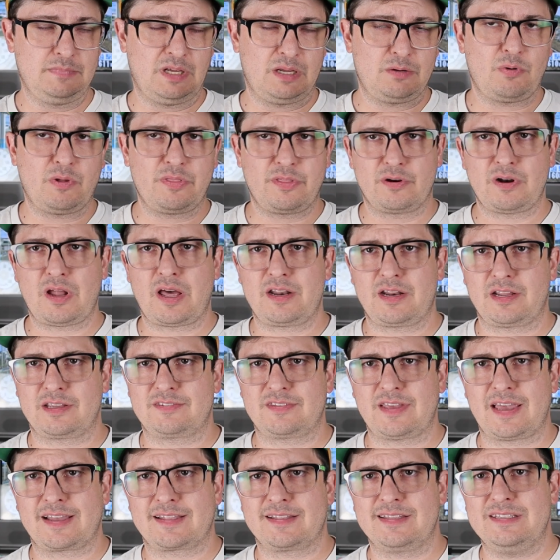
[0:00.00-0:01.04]
And while they're not
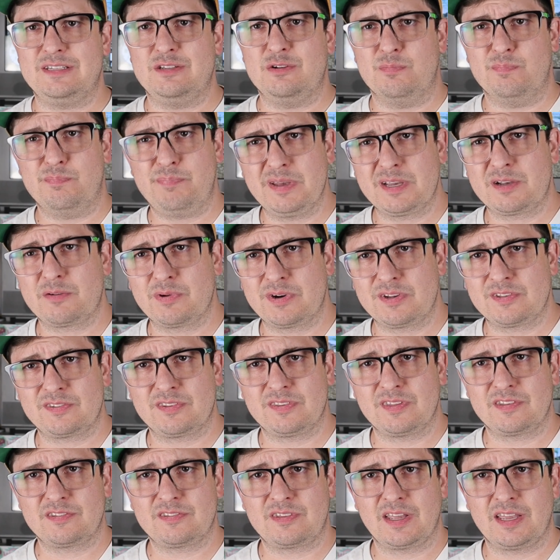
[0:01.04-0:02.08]
exactly ubiquitous
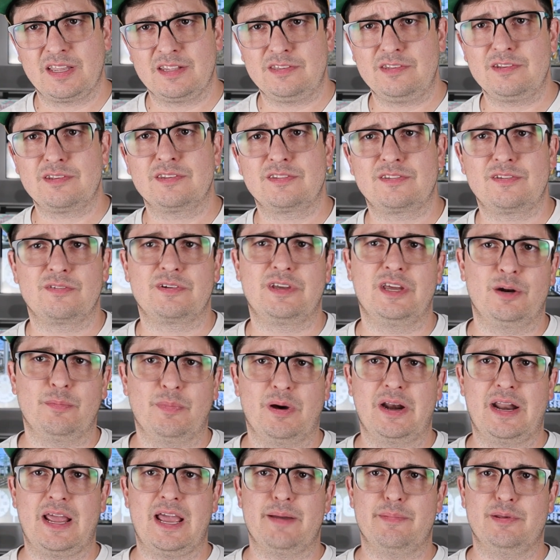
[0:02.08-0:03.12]
in the States, you can still get them
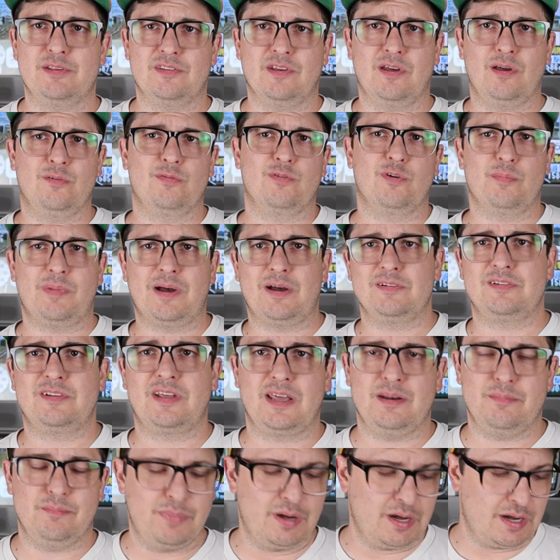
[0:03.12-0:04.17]
on Amazon for about
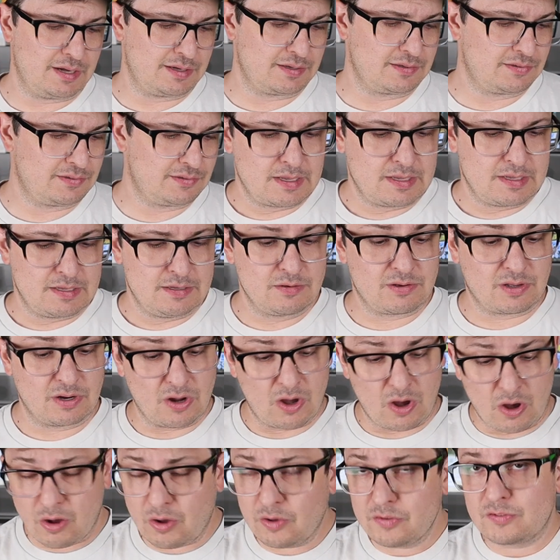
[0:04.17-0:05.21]
10 bucks. You can
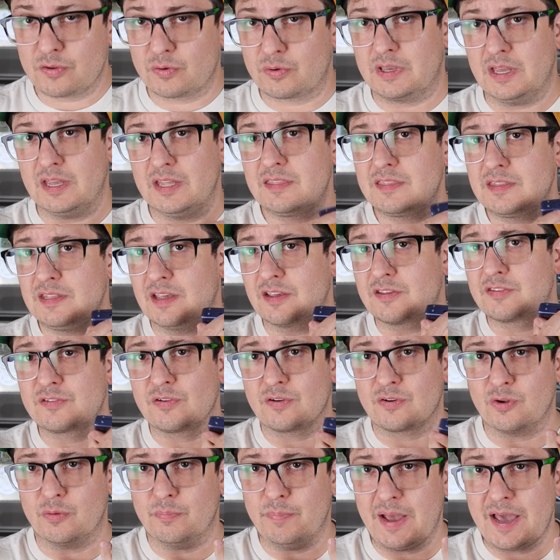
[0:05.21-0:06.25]
also get the
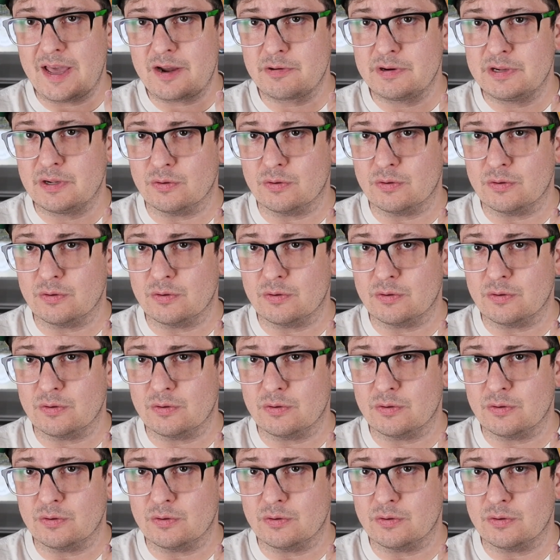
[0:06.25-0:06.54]
external battery